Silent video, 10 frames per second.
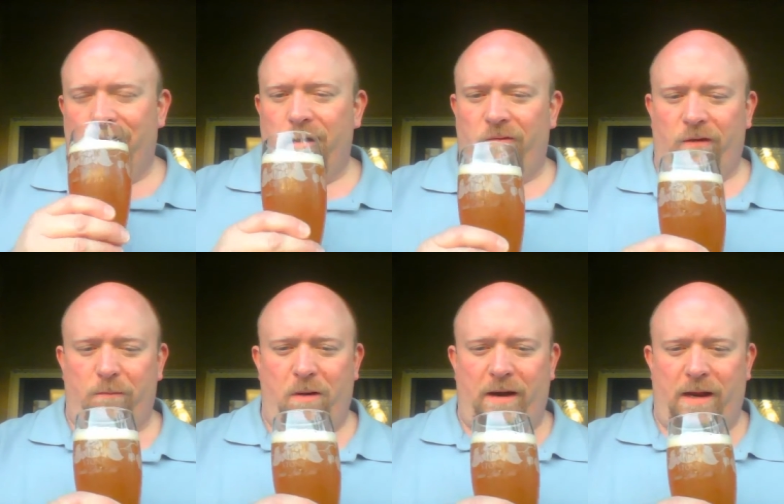Very
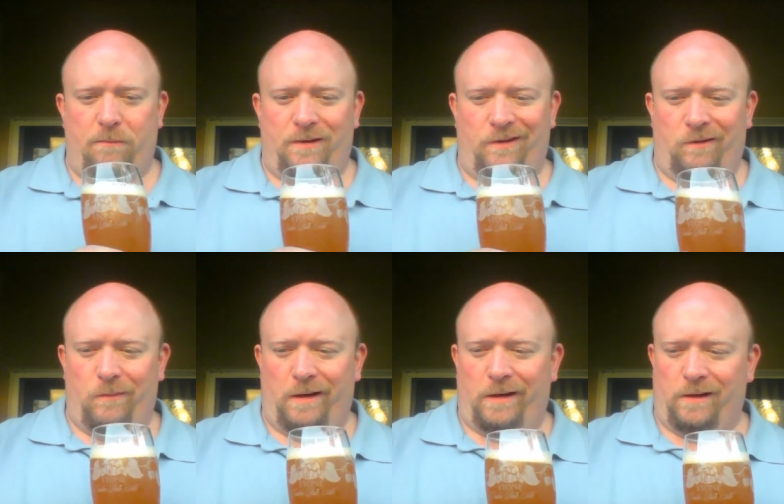pineapple-y
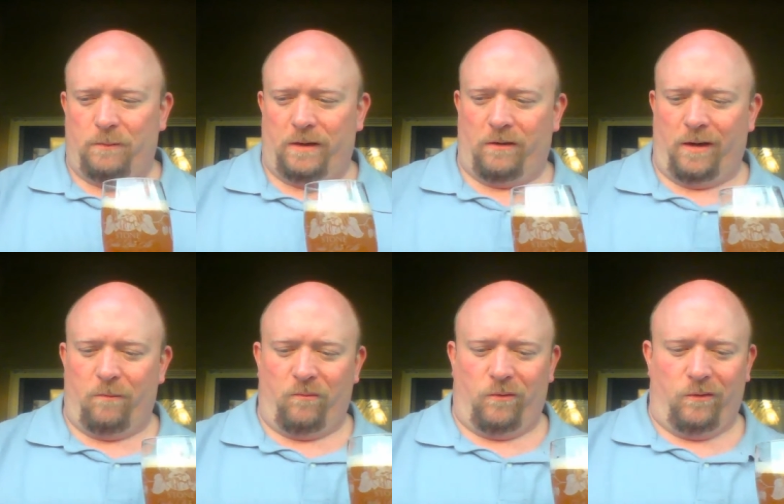smelling, a little bit of
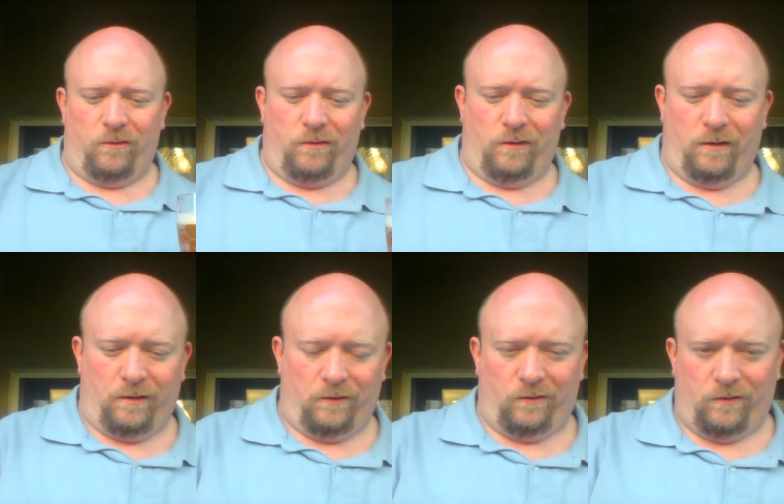grapefruit.
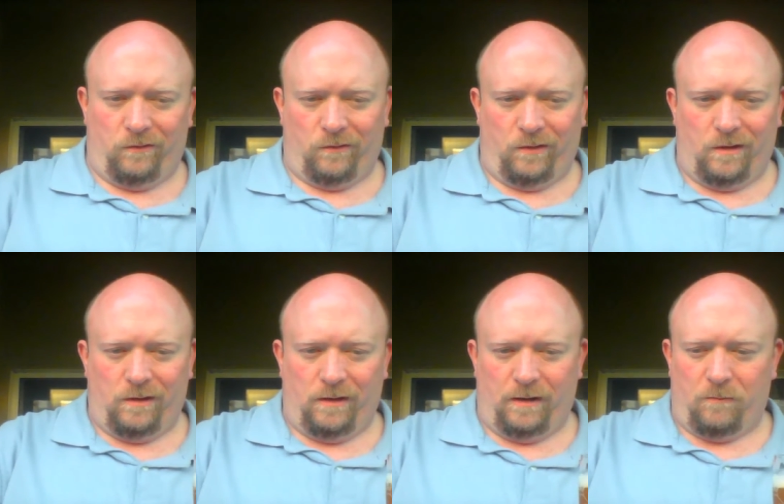Those Citra
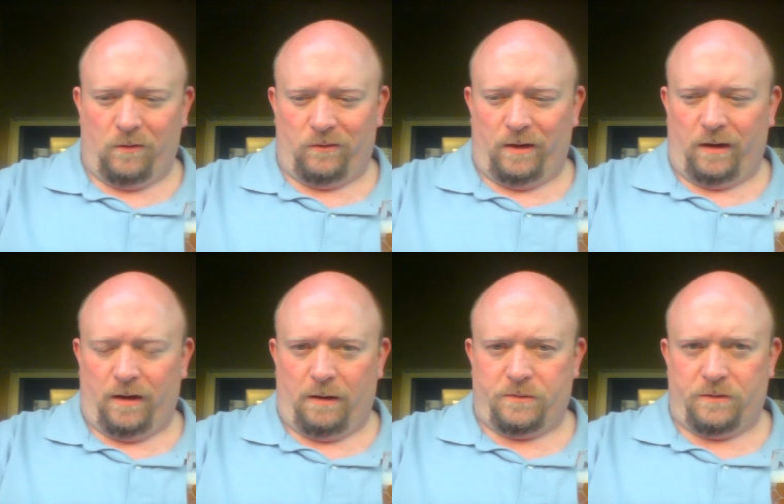and Mosaic
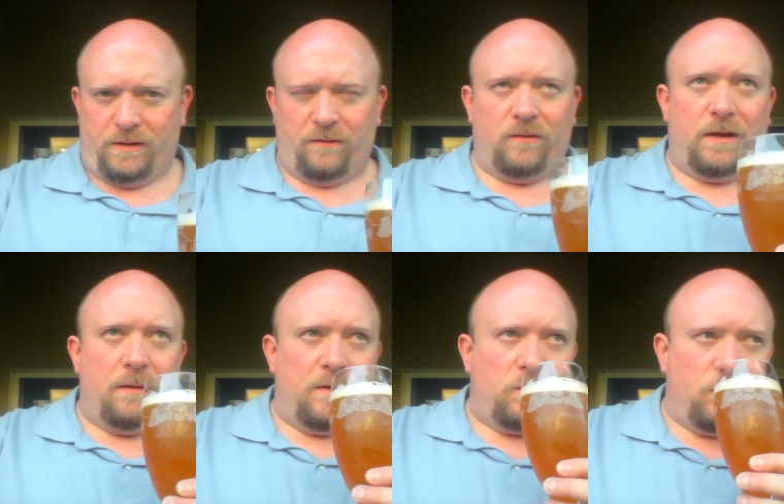hops are definitely
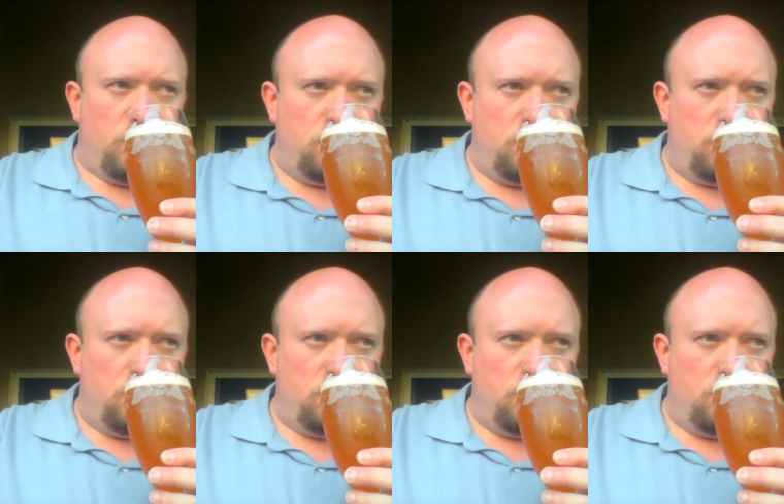coming through.